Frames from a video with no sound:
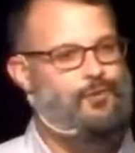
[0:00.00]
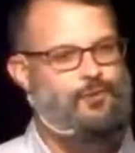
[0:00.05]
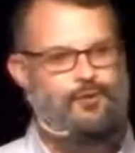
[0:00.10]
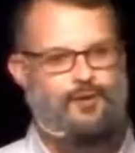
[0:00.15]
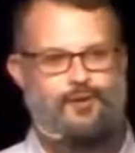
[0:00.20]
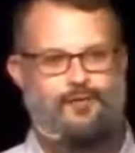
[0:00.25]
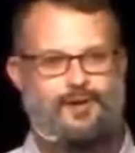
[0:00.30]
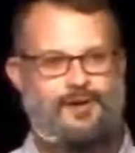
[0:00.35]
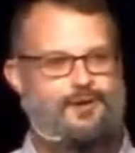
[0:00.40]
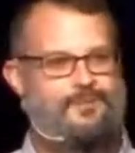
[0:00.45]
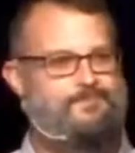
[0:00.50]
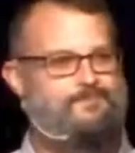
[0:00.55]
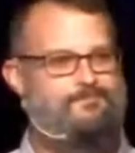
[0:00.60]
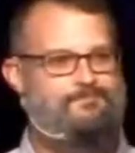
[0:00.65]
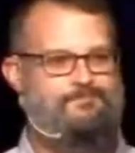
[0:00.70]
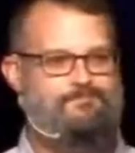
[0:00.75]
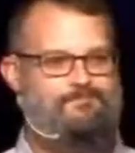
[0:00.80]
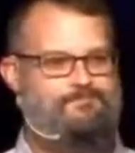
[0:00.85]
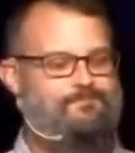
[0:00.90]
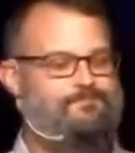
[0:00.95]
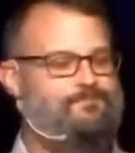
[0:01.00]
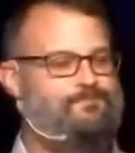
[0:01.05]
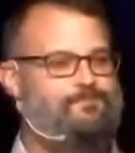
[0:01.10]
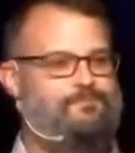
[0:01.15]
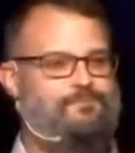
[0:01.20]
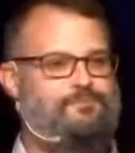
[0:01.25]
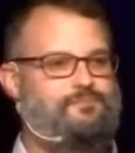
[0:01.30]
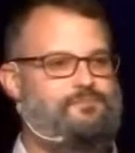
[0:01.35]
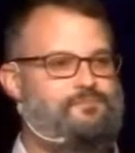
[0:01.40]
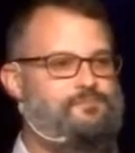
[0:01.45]
Don't go there.
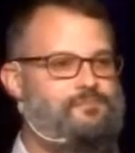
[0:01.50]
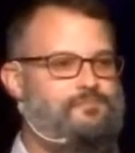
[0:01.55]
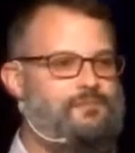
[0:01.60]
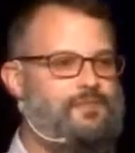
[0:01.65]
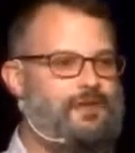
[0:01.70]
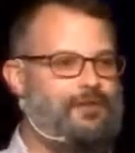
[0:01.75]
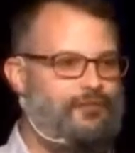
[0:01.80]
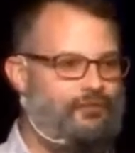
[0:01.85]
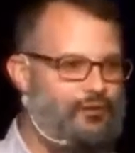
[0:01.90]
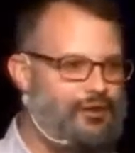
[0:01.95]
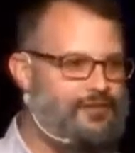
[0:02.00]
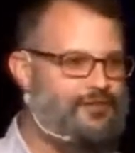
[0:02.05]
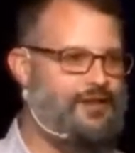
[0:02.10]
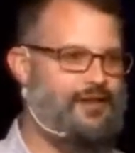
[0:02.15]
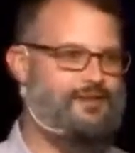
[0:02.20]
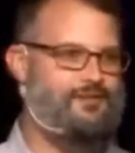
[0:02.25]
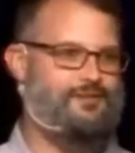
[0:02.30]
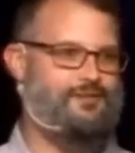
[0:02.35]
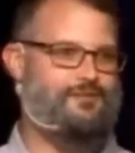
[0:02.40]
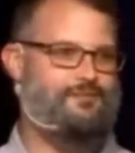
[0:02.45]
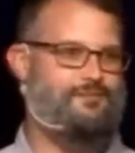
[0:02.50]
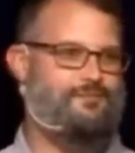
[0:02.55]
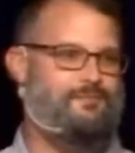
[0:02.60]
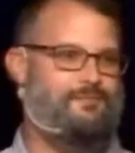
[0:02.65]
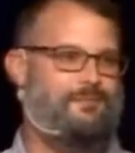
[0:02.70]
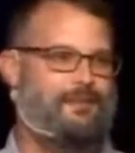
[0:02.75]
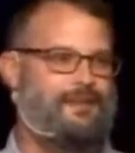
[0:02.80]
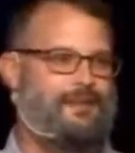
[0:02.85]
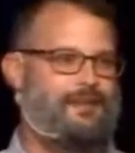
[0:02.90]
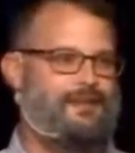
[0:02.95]
Three things.
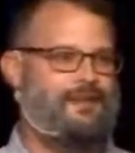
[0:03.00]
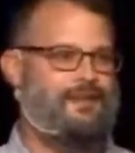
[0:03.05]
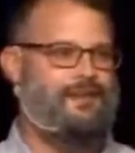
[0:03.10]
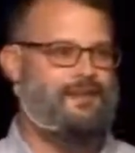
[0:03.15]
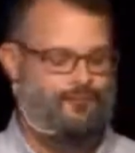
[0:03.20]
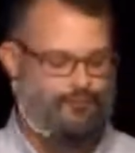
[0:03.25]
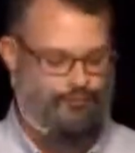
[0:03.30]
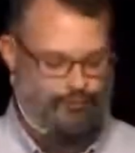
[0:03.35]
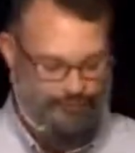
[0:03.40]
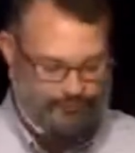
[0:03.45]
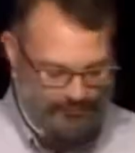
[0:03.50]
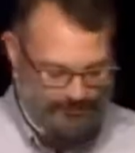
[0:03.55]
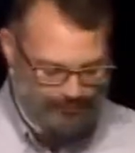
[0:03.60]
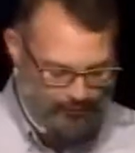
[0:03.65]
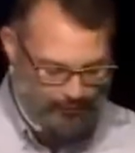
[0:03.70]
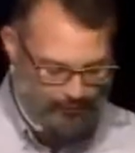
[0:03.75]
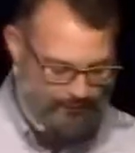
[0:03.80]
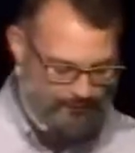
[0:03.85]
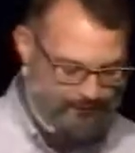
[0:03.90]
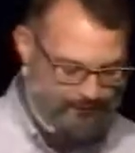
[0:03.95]
Three things I